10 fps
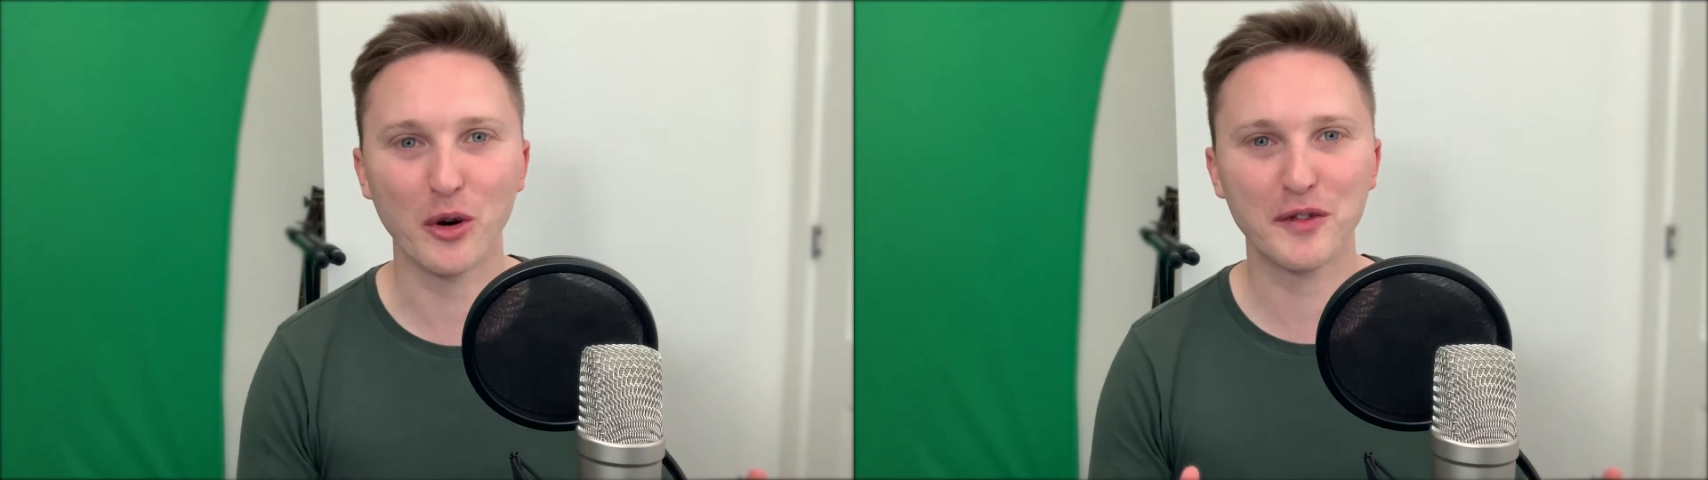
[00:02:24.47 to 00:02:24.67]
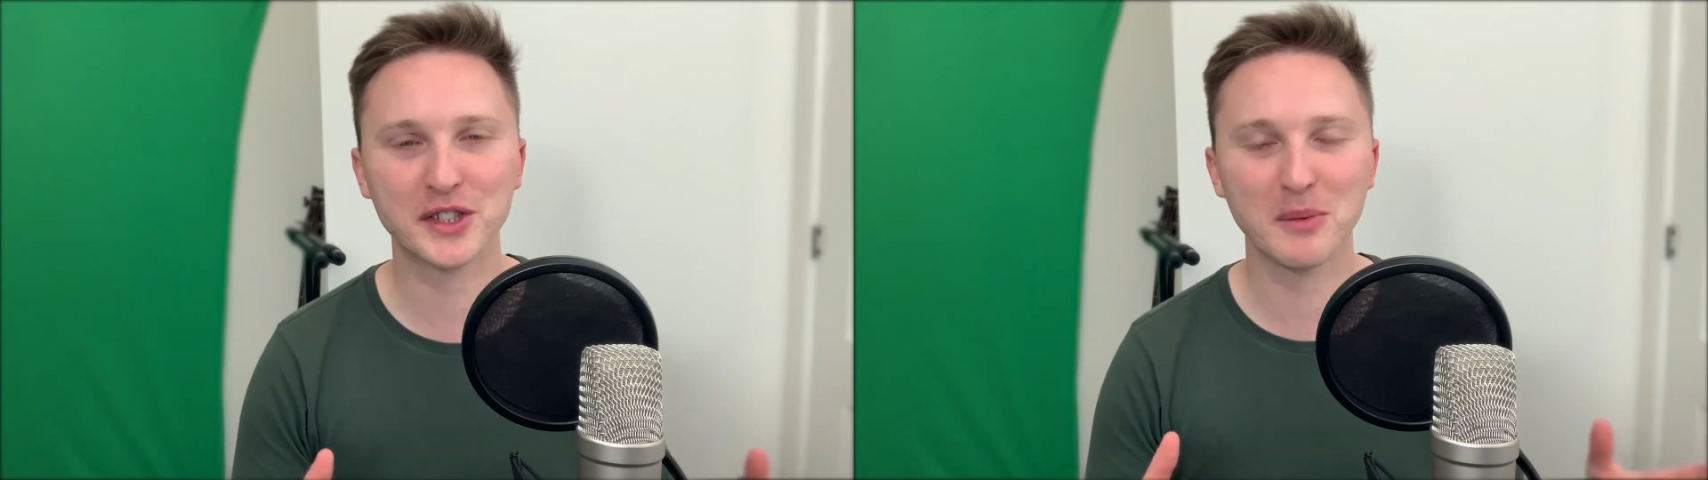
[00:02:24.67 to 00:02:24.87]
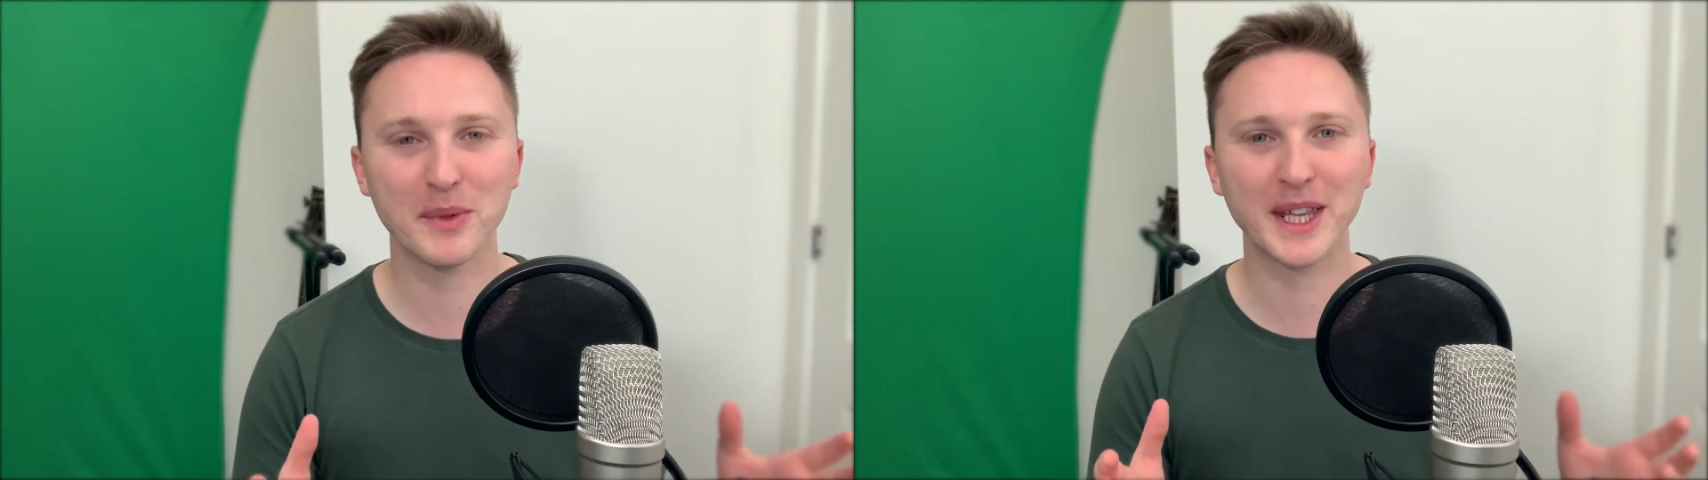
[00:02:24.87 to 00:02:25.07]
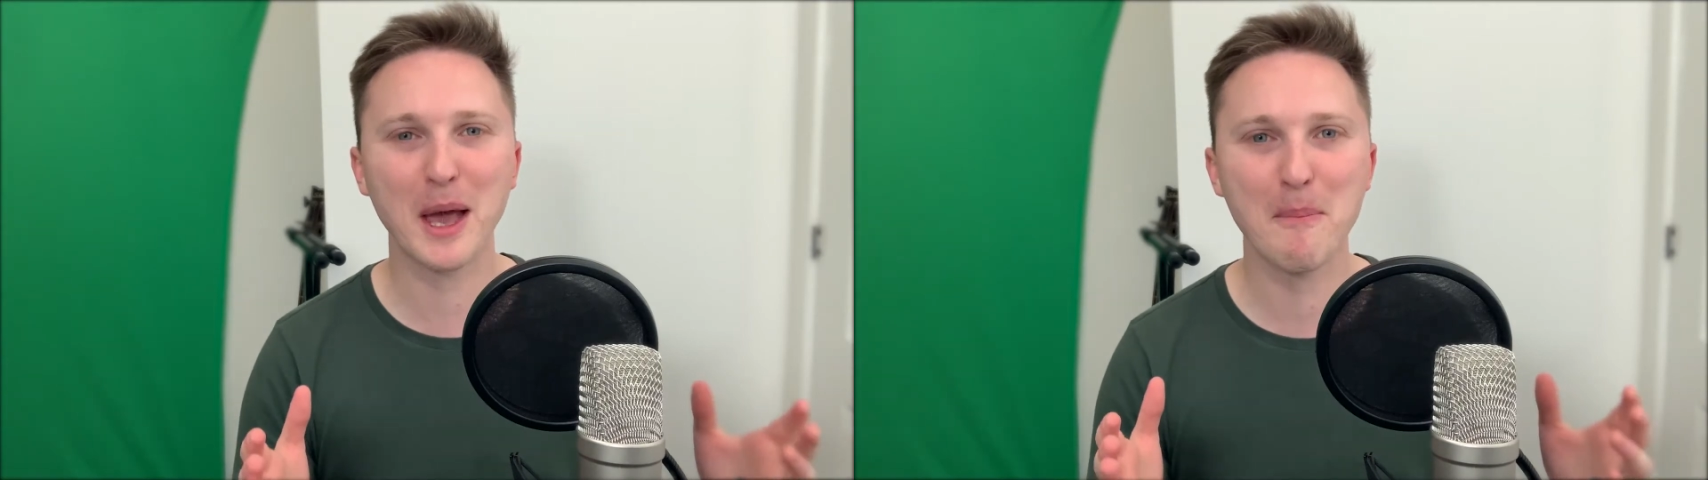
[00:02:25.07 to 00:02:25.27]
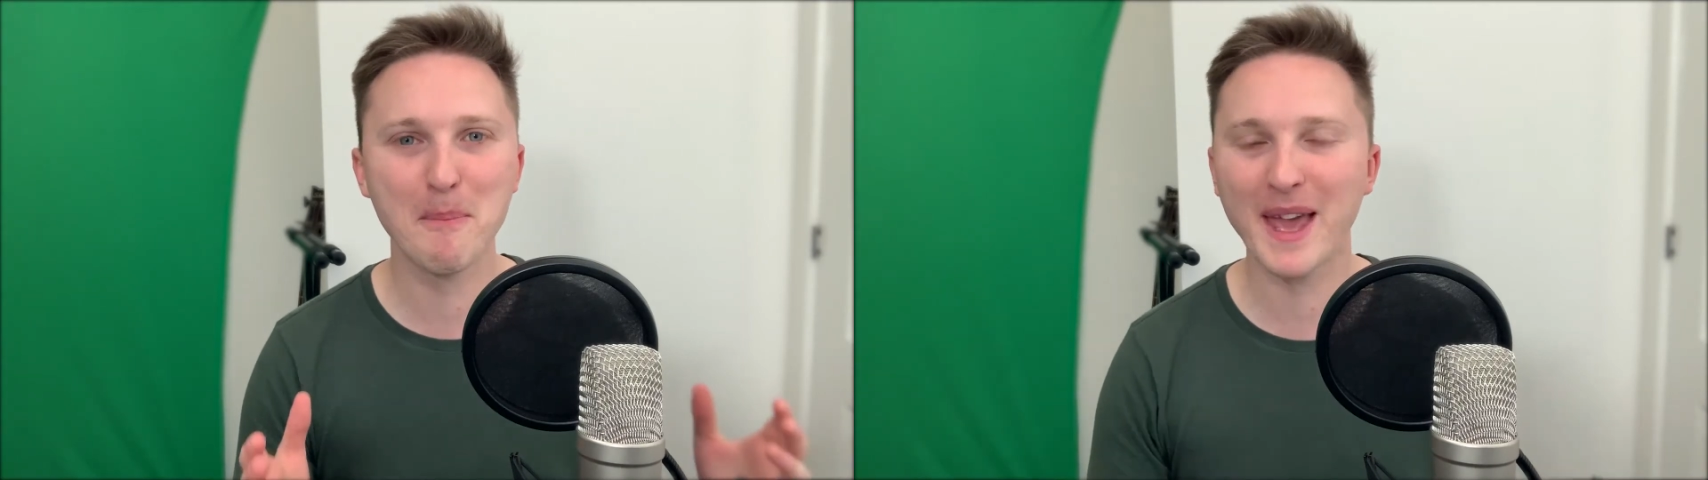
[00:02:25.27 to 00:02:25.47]
or if
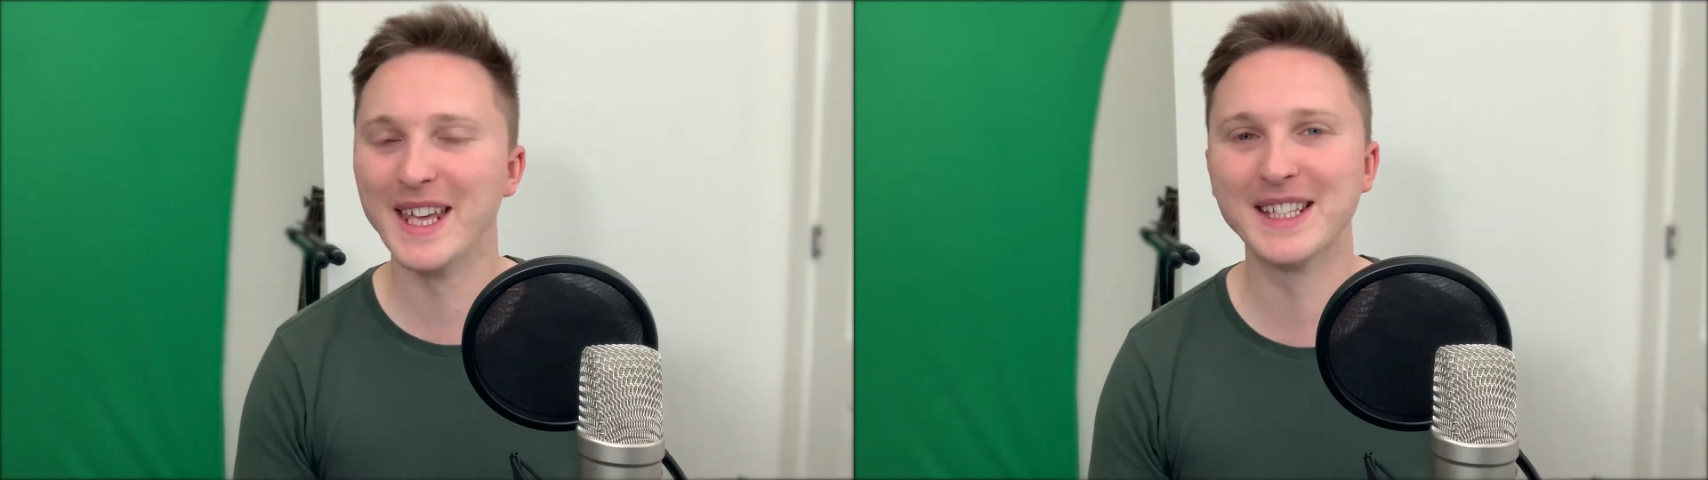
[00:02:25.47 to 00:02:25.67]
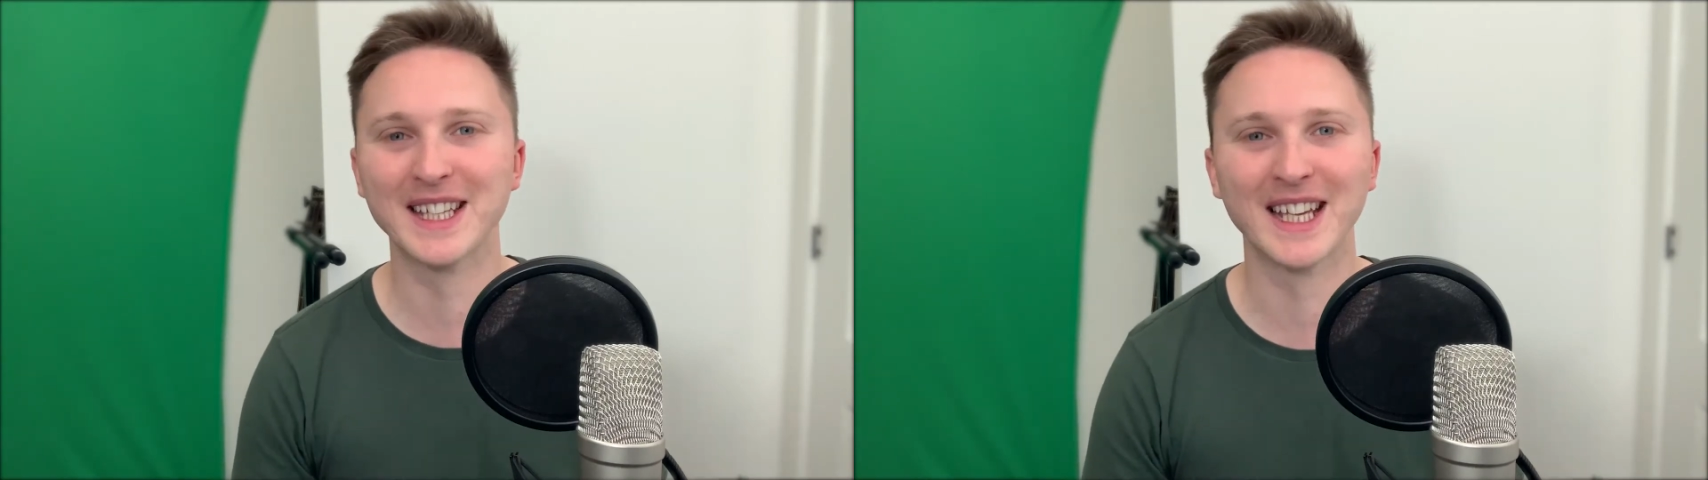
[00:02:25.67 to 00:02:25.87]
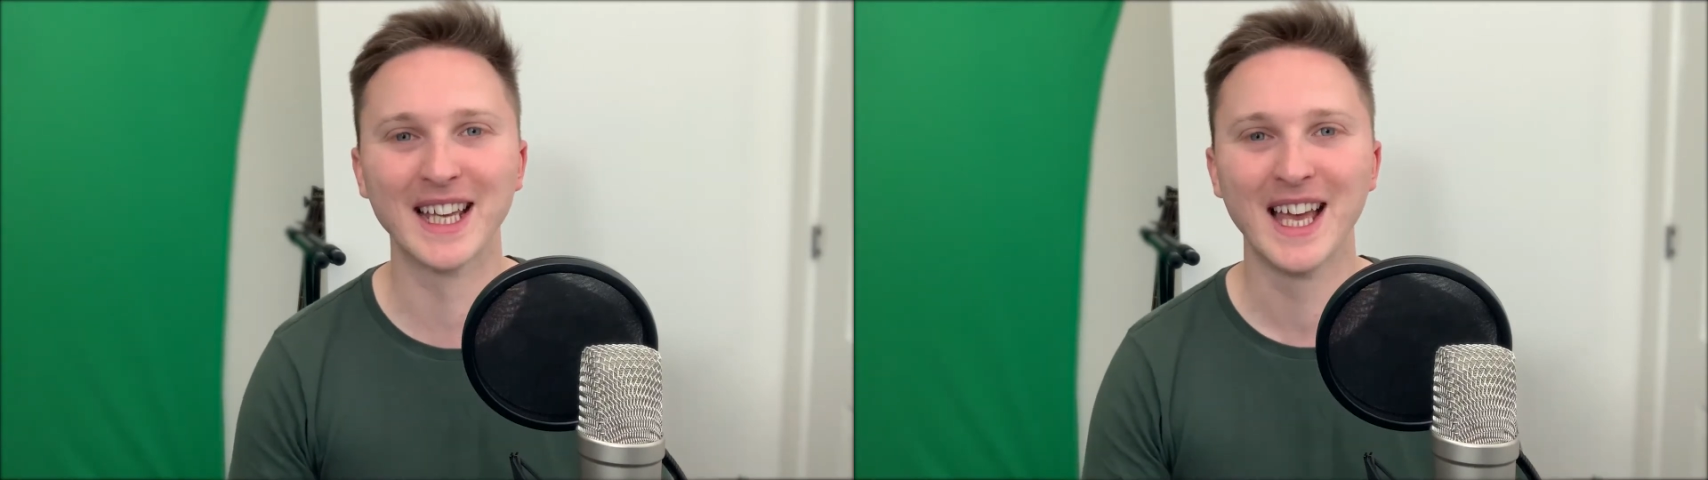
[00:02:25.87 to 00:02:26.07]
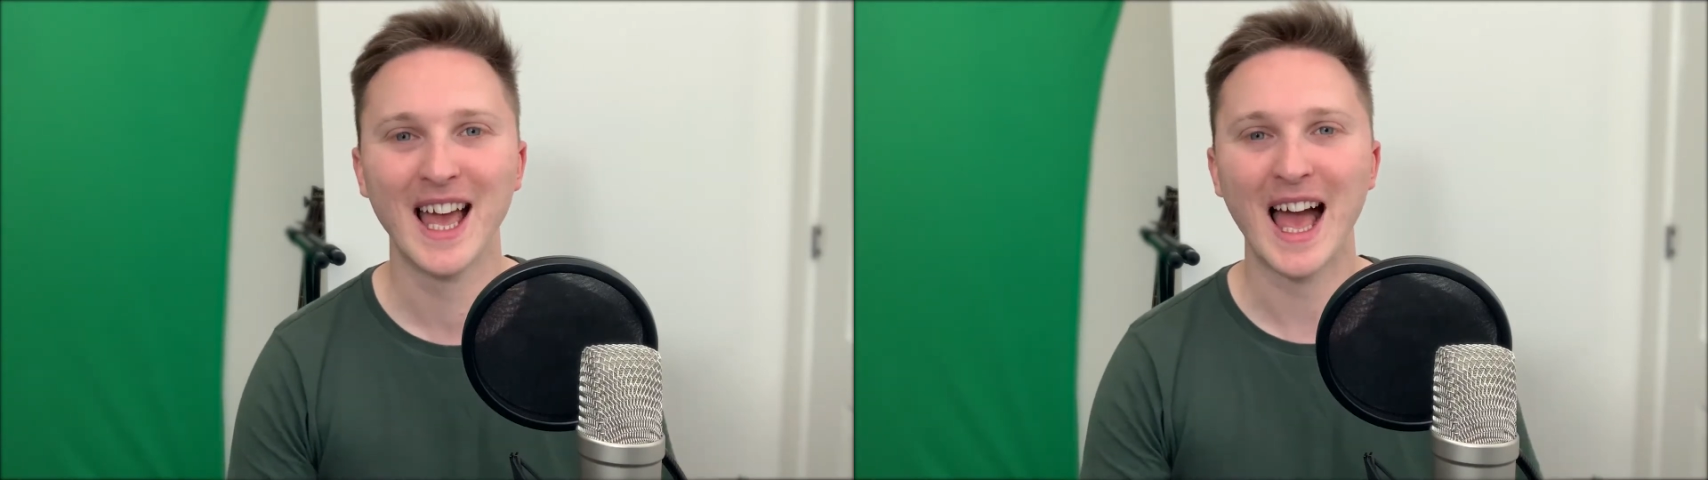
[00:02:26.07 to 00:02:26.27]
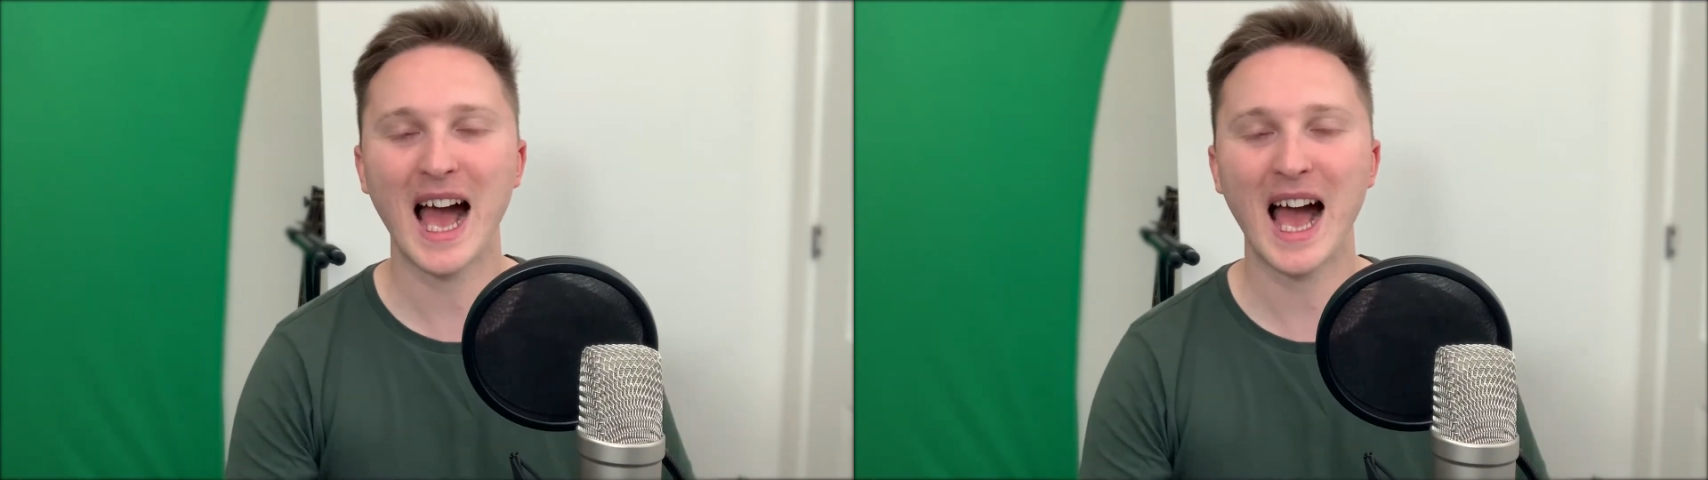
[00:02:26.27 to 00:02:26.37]
something amazing